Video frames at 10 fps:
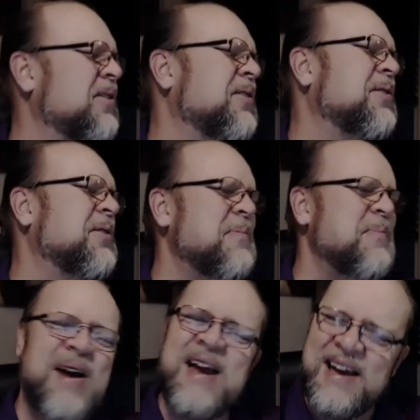Oh,
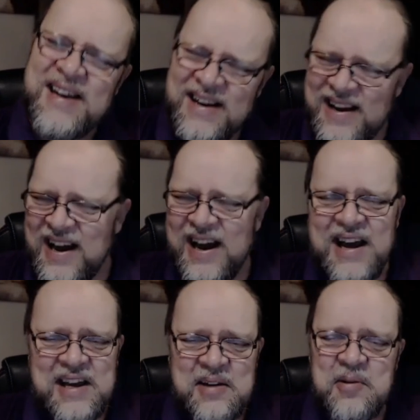man.
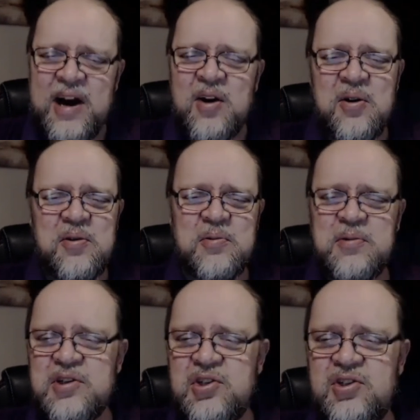I, oh,
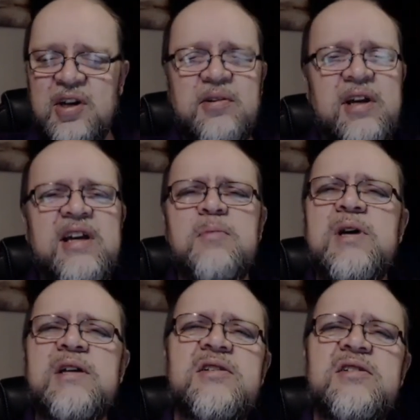shout
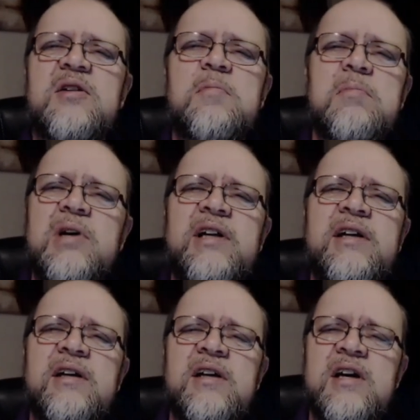amen, somebody.
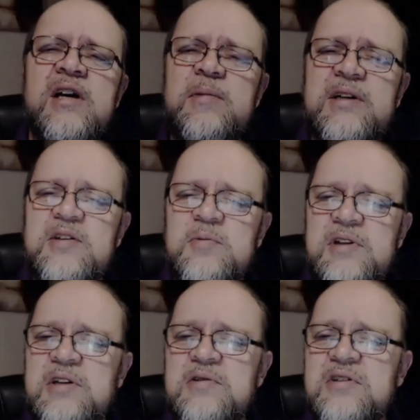Because when
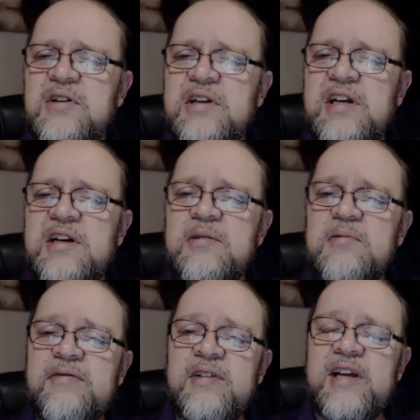you start getting a
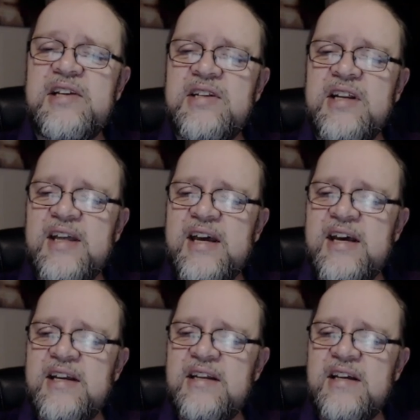revelation of that,